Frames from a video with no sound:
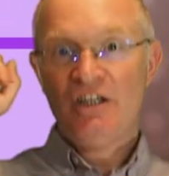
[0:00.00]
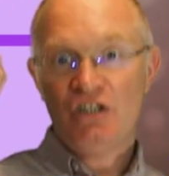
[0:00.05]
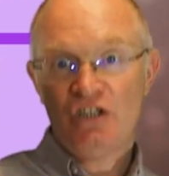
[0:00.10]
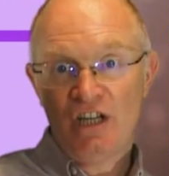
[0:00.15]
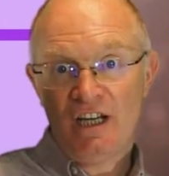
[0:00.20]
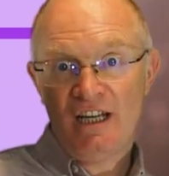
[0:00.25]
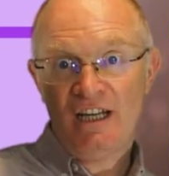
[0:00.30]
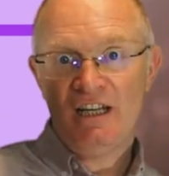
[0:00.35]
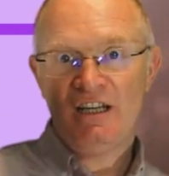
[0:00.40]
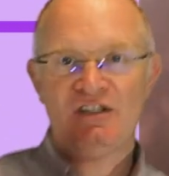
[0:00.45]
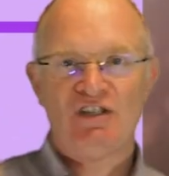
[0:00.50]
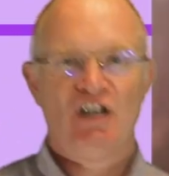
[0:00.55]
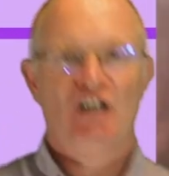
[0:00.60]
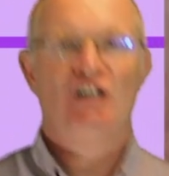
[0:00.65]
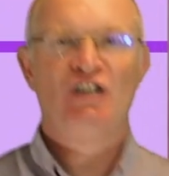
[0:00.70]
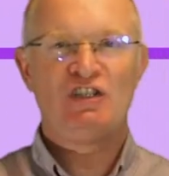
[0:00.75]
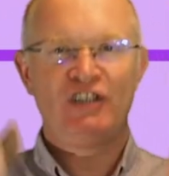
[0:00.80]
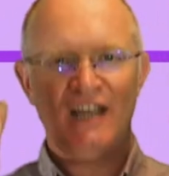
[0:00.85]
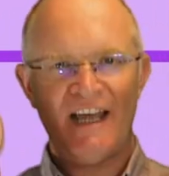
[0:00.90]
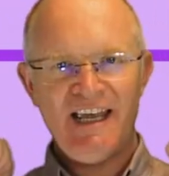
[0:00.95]

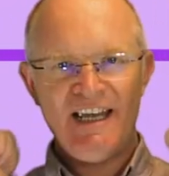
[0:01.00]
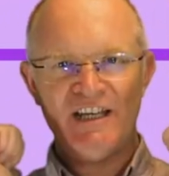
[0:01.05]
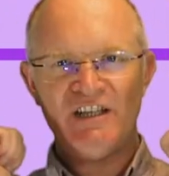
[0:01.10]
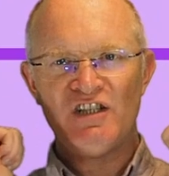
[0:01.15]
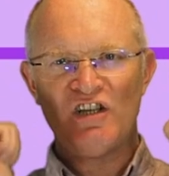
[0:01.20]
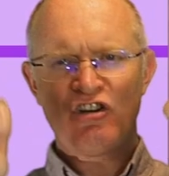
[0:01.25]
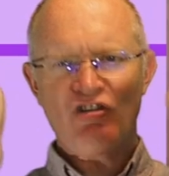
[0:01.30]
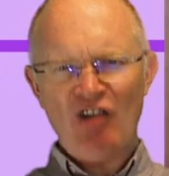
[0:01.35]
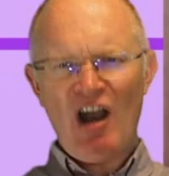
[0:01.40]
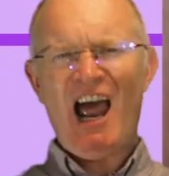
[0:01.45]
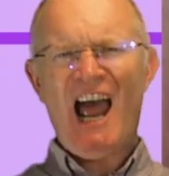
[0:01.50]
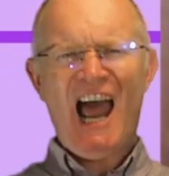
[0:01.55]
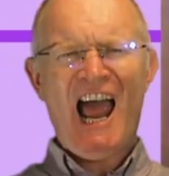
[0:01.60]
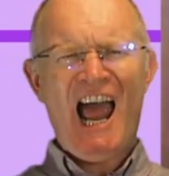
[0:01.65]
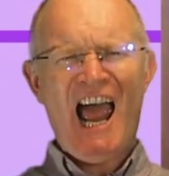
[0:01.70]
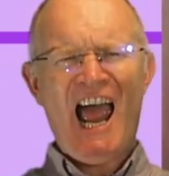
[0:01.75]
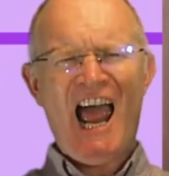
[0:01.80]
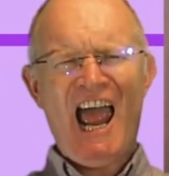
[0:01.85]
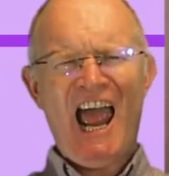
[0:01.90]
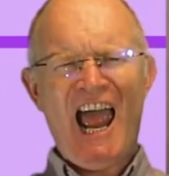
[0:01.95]
Jesus is
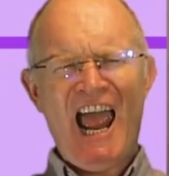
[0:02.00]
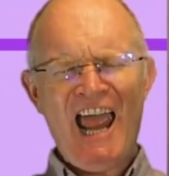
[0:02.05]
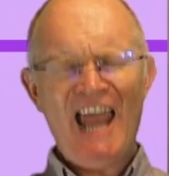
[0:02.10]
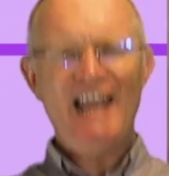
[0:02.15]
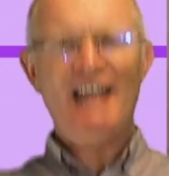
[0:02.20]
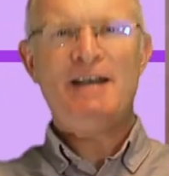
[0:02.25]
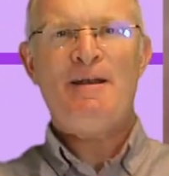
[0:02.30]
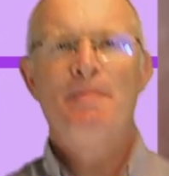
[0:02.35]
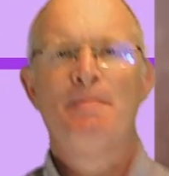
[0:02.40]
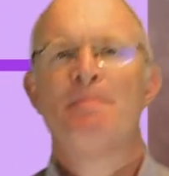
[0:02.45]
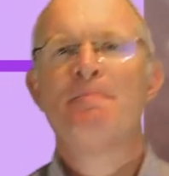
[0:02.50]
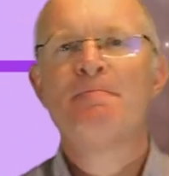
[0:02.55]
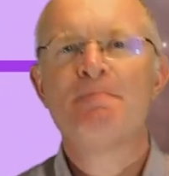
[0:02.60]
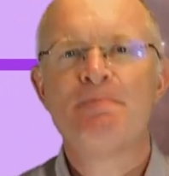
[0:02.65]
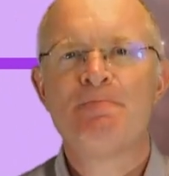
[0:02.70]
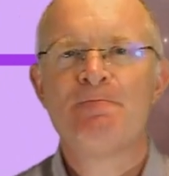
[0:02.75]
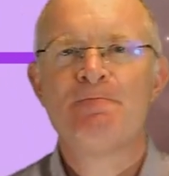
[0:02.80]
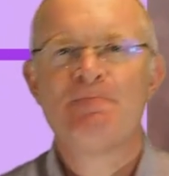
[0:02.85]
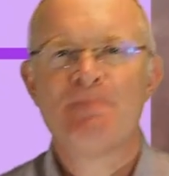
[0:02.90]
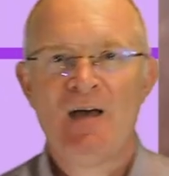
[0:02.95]
great.
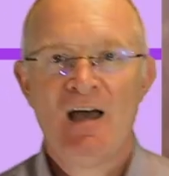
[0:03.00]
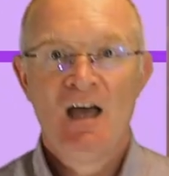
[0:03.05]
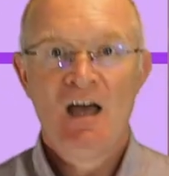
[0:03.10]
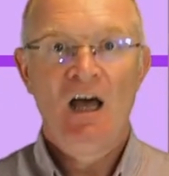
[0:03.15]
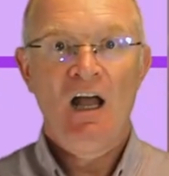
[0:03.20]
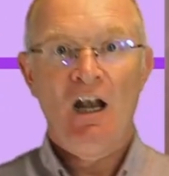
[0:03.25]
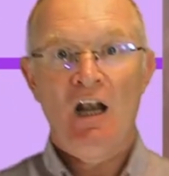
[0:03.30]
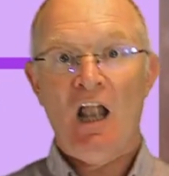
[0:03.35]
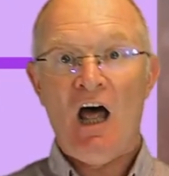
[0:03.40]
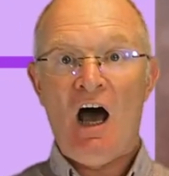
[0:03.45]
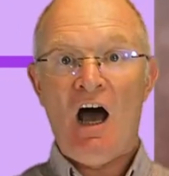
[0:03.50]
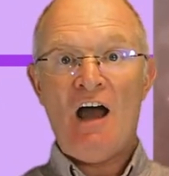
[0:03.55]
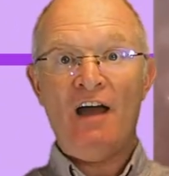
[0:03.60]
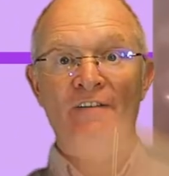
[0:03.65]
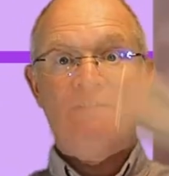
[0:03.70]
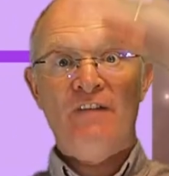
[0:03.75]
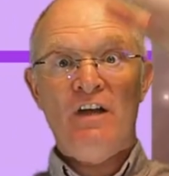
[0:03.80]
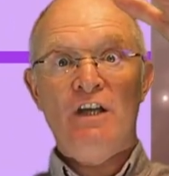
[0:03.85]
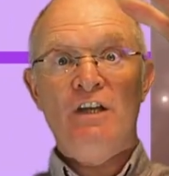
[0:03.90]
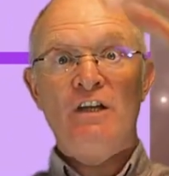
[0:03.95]

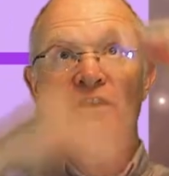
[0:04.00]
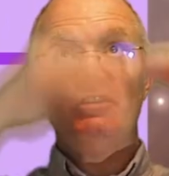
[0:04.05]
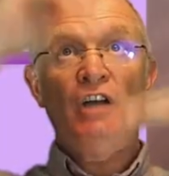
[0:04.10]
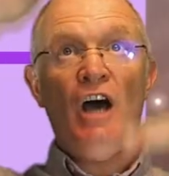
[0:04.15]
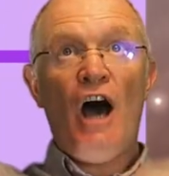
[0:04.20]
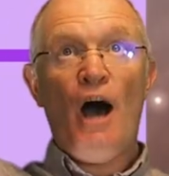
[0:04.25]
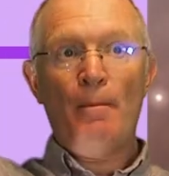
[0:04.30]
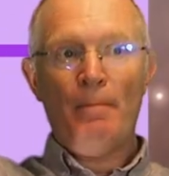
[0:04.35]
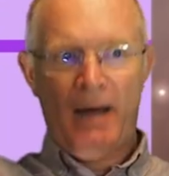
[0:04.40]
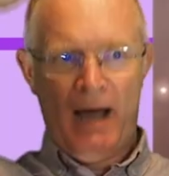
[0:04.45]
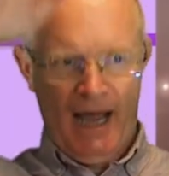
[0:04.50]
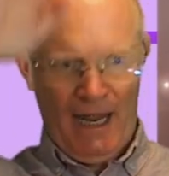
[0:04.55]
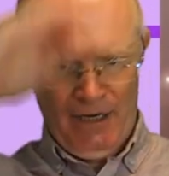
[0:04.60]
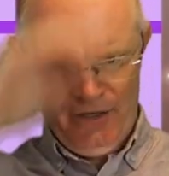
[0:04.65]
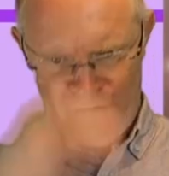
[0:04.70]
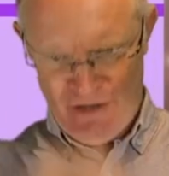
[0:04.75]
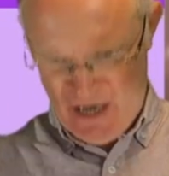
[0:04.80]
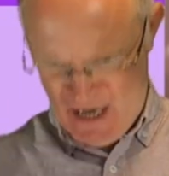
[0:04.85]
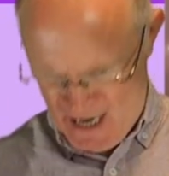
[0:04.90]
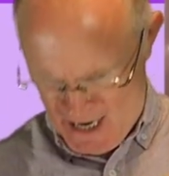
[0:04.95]
Life is up and
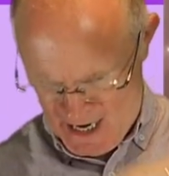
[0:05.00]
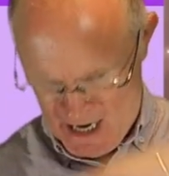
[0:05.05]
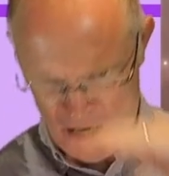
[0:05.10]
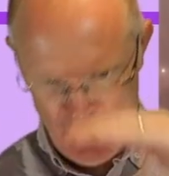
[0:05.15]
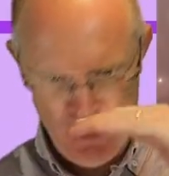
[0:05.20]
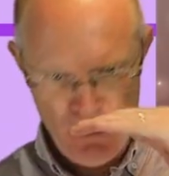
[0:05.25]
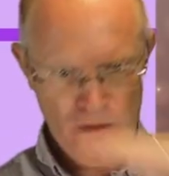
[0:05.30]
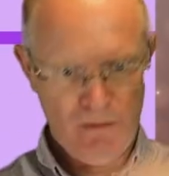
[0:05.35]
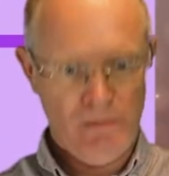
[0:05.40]
down.